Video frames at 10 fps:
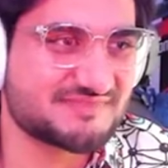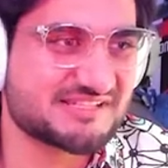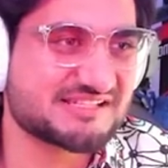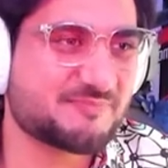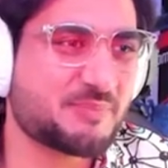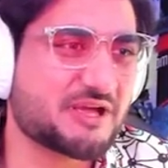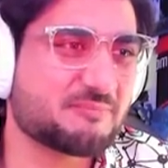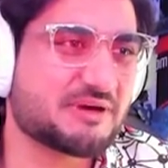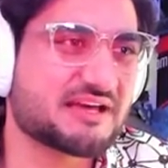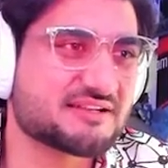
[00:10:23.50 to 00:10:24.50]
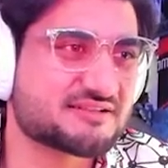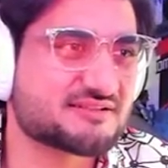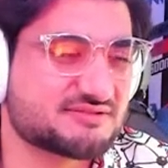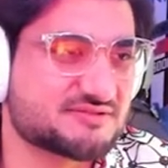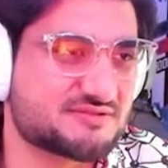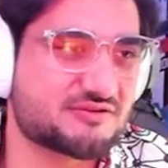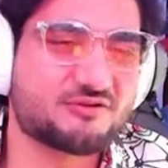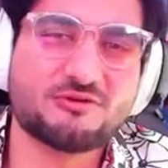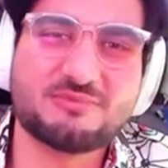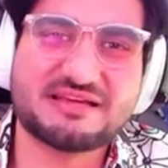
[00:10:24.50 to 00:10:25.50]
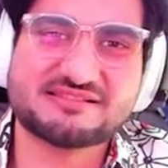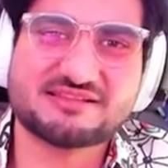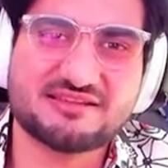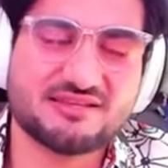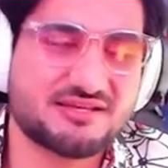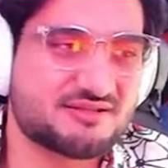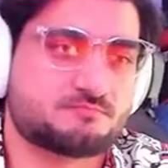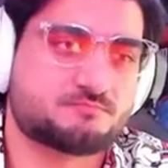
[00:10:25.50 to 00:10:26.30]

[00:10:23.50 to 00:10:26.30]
It's a big bat. Are all bats like that?